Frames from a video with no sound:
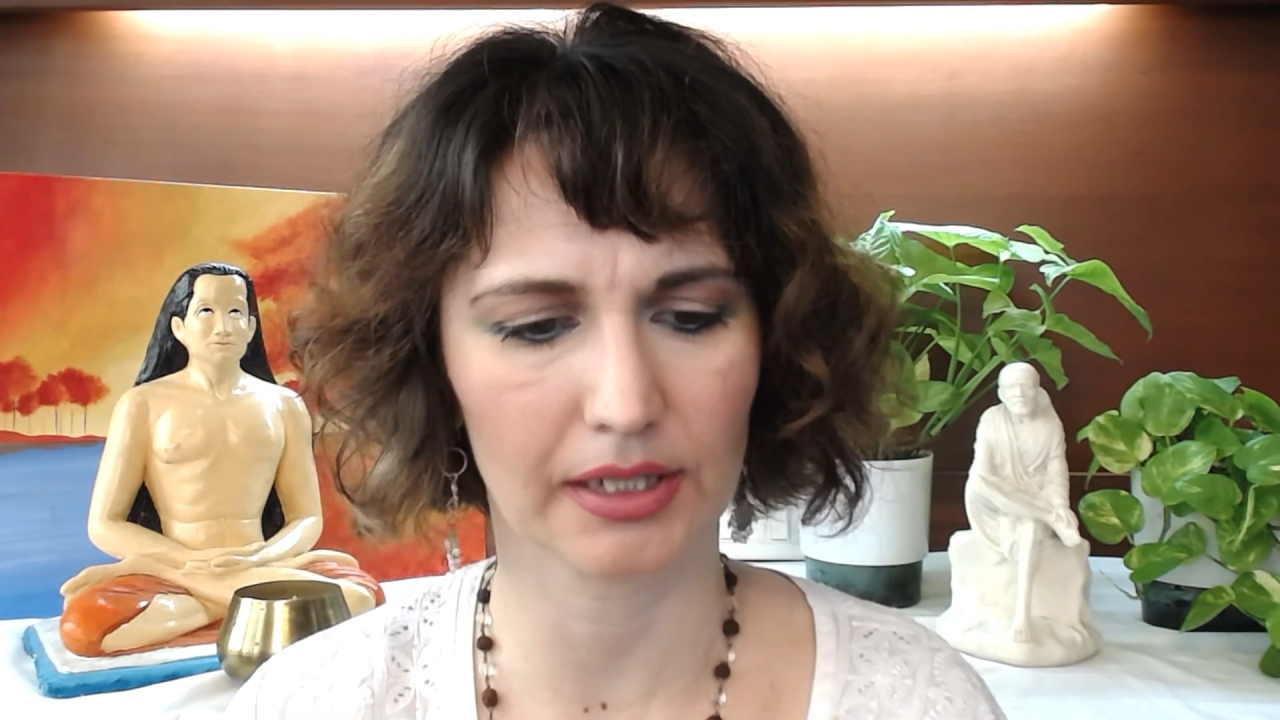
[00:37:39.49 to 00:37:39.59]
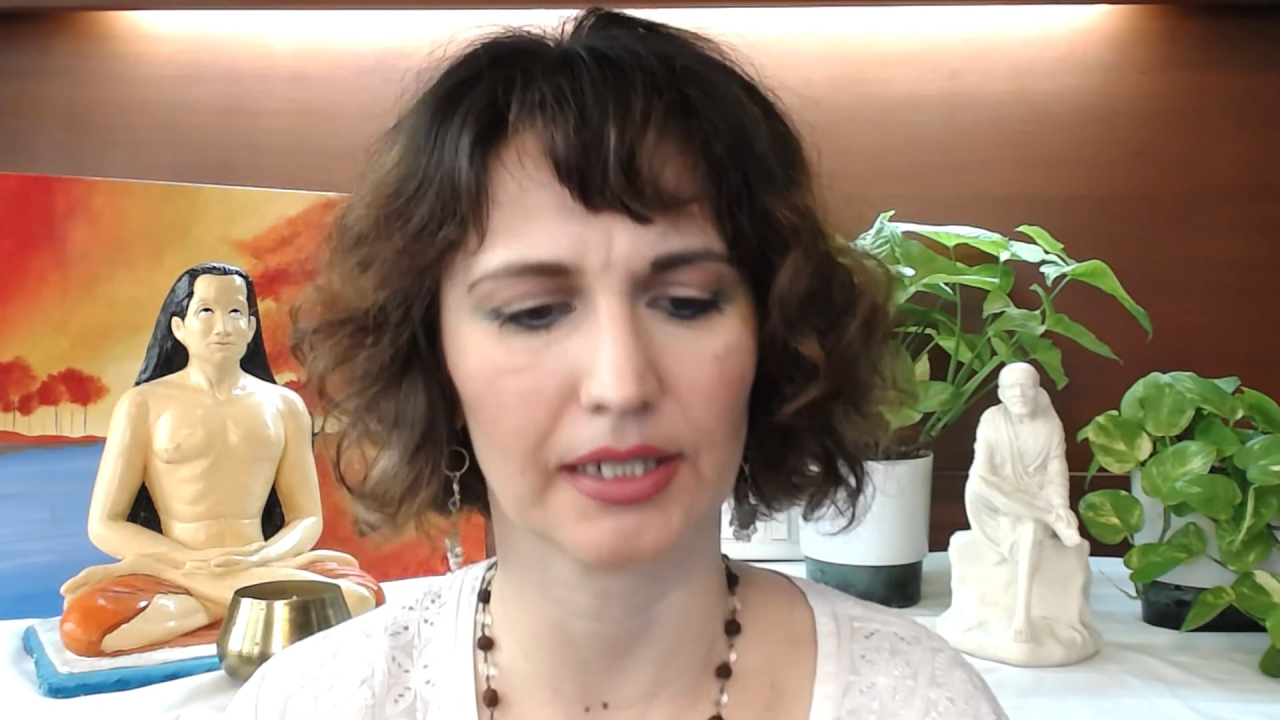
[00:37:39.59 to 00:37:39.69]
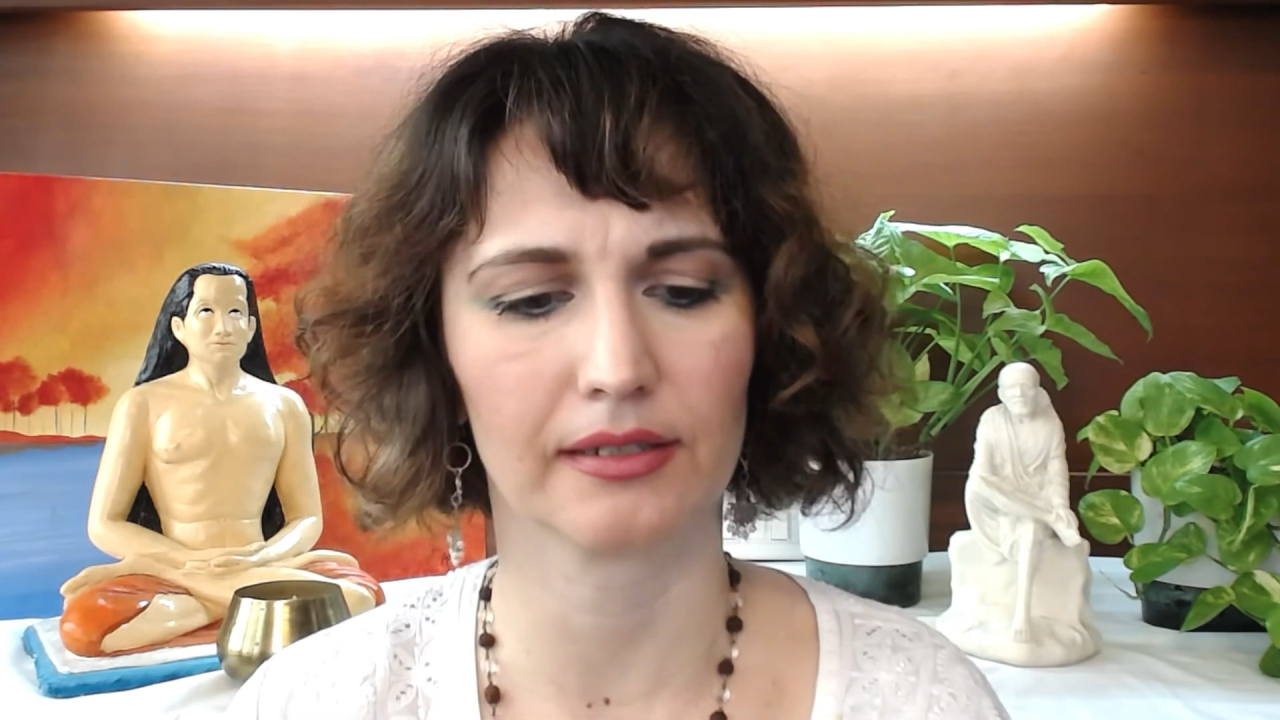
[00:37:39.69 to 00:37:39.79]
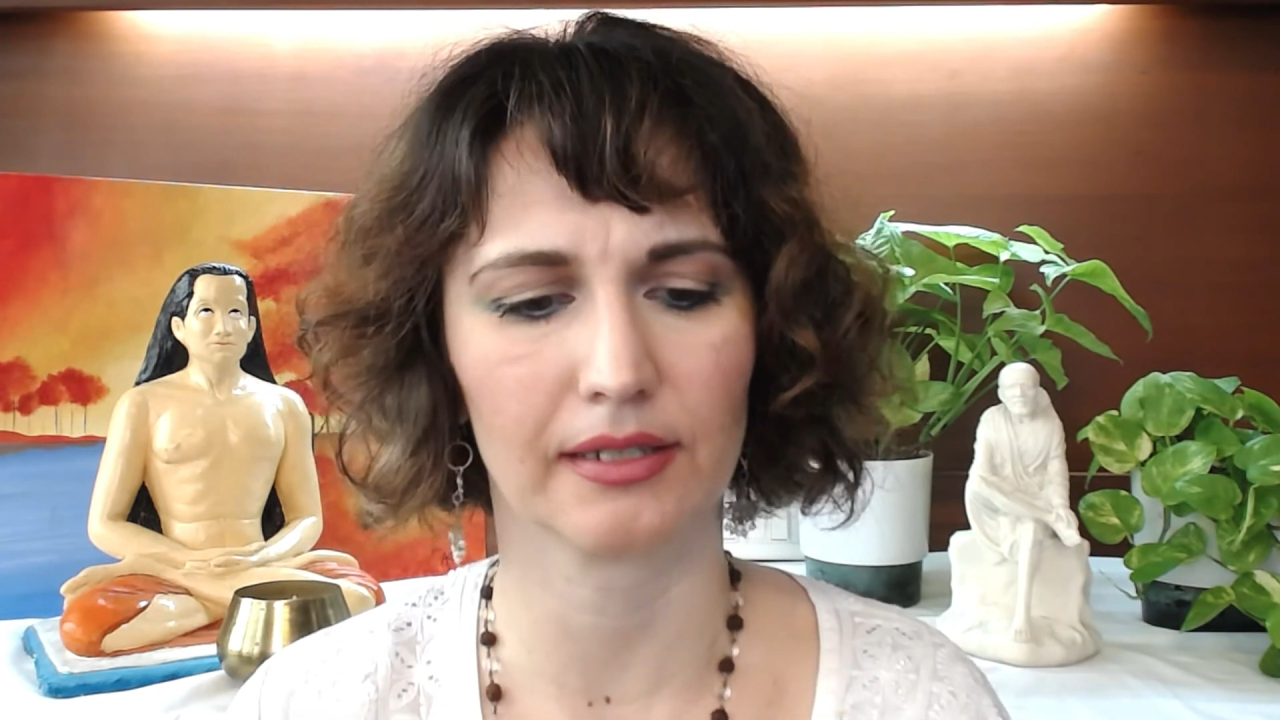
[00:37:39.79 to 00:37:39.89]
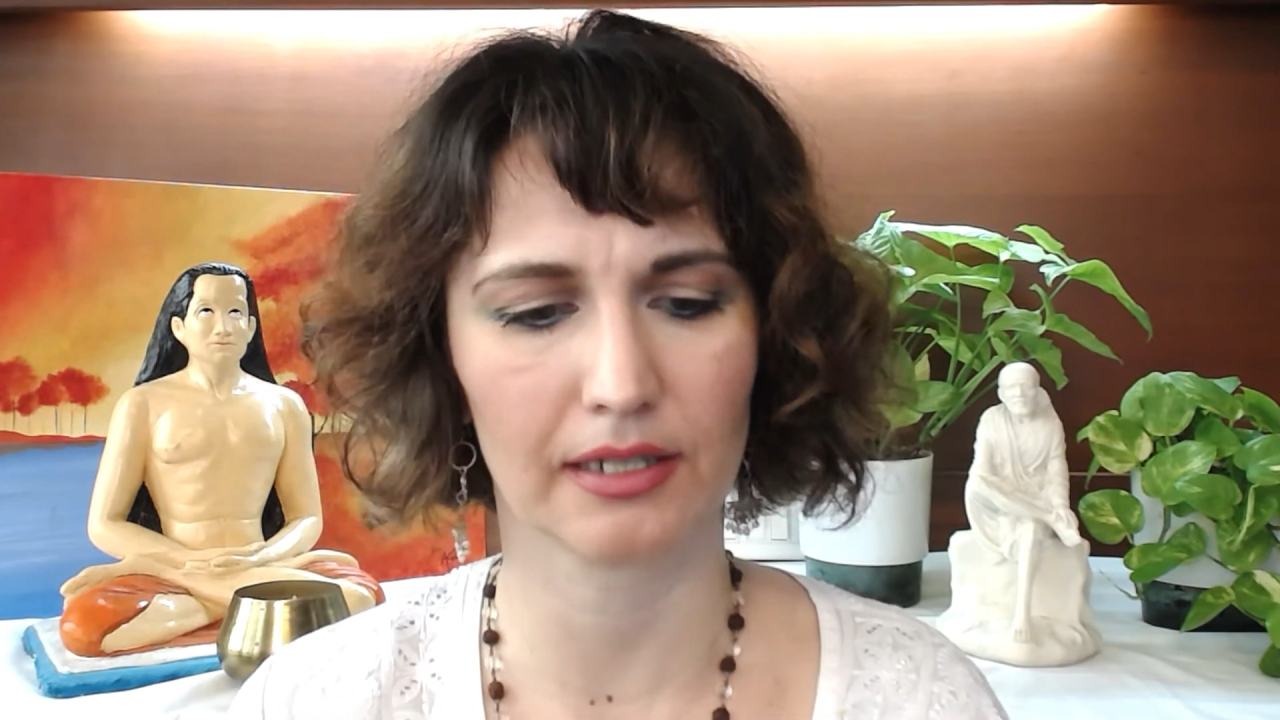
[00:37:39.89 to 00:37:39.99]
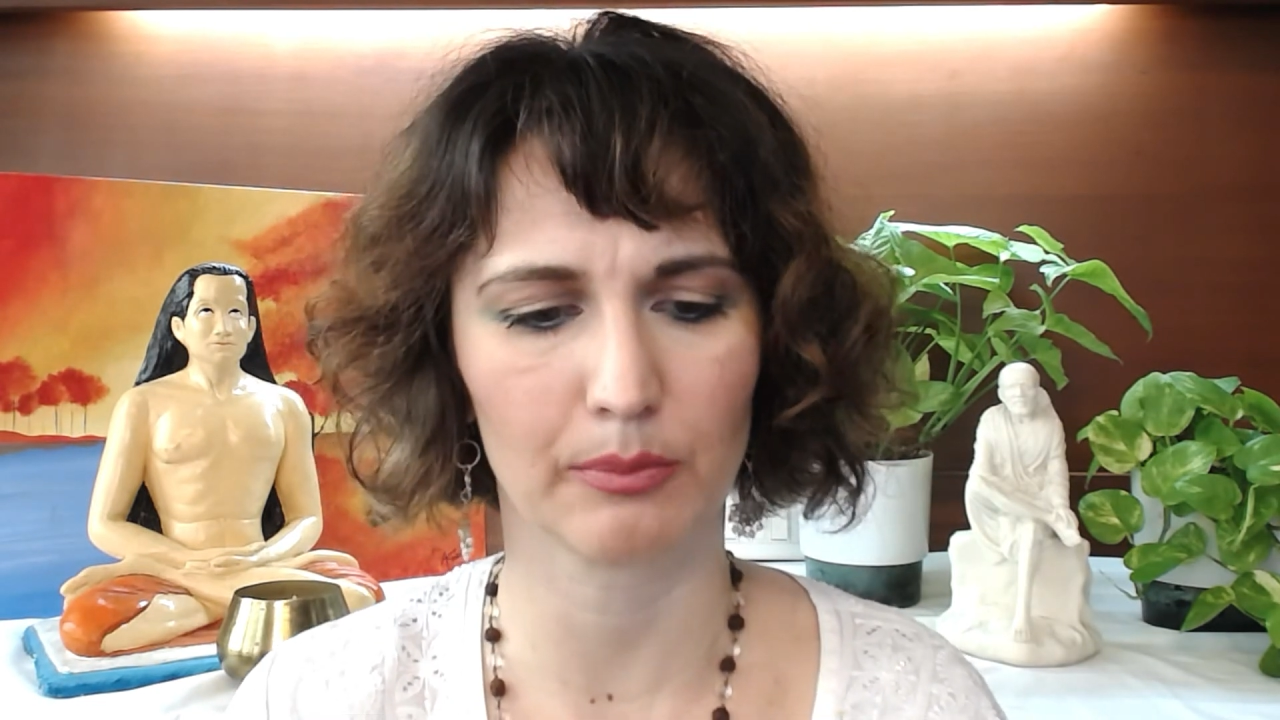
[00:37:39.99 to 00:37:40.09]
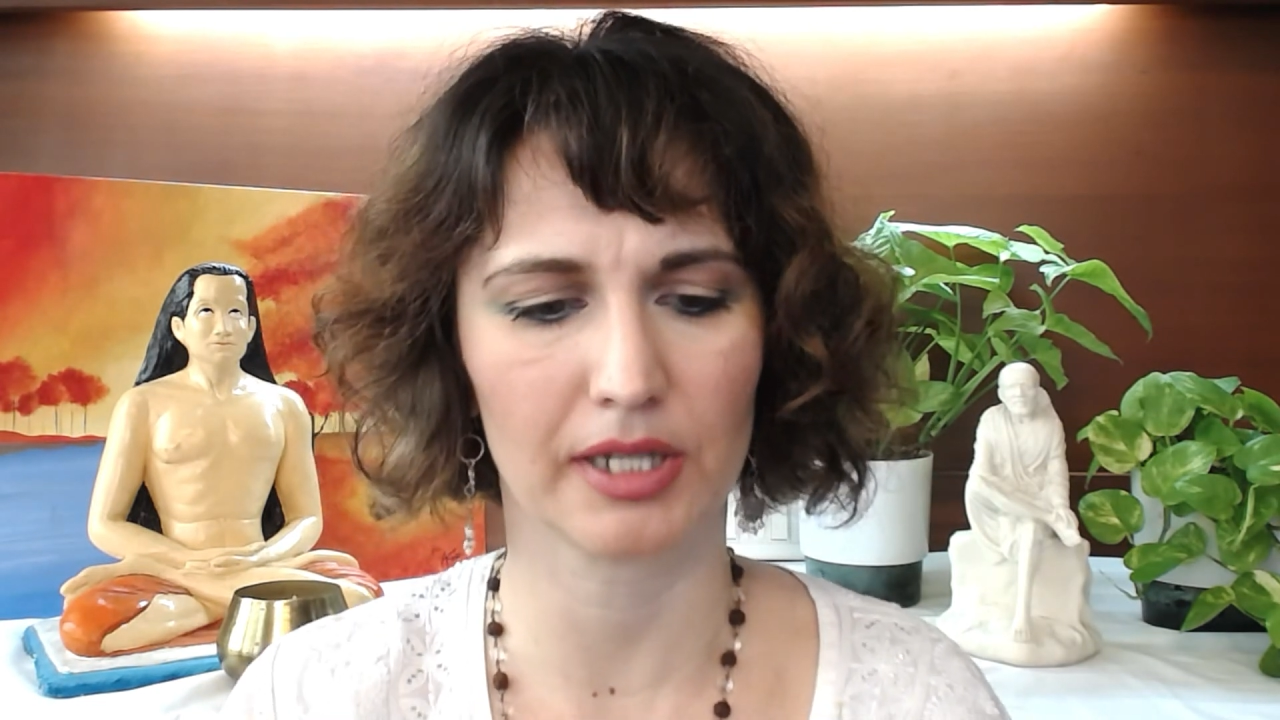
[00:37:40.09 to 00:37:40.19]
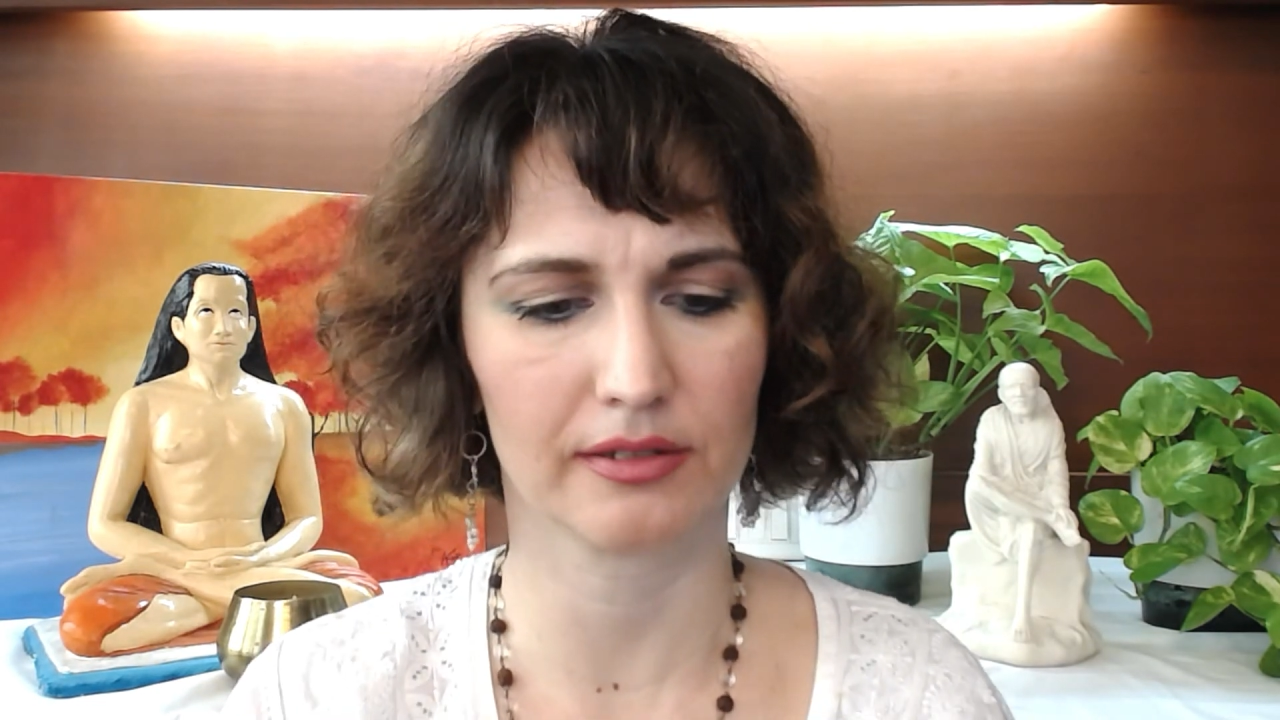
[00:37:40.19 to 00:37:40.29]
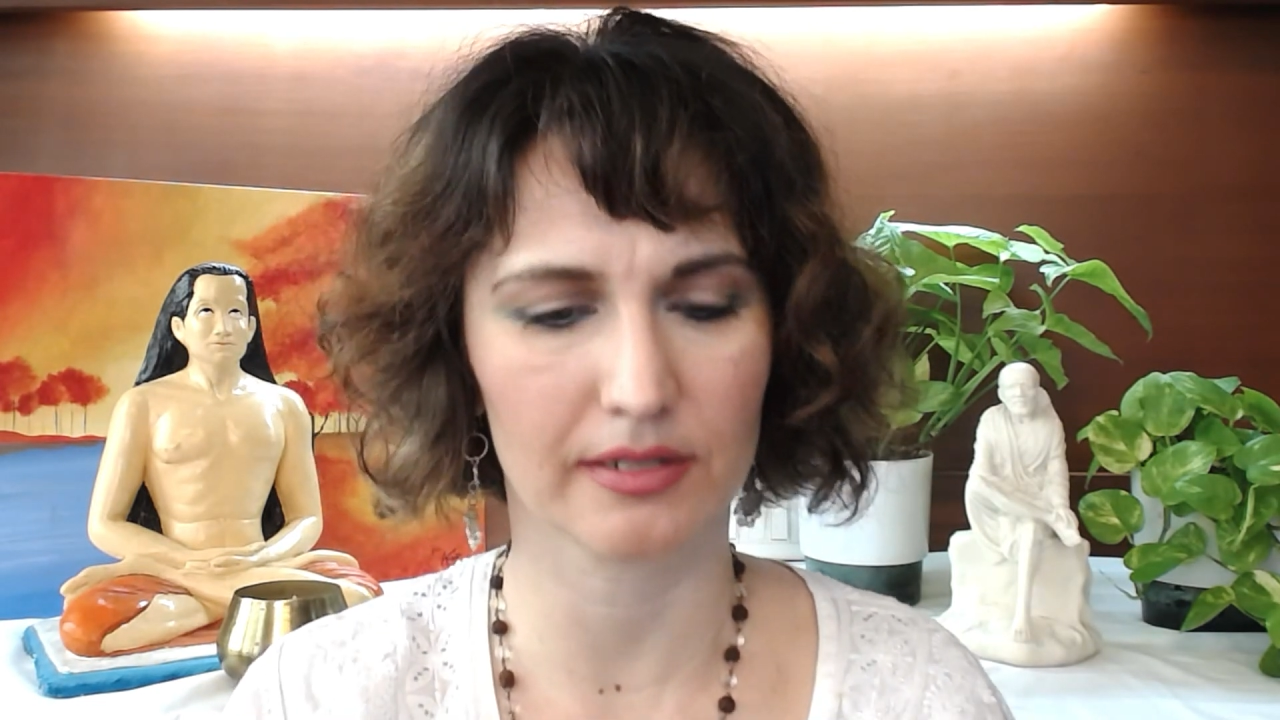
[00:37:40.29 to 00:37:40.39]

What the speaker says: and then I met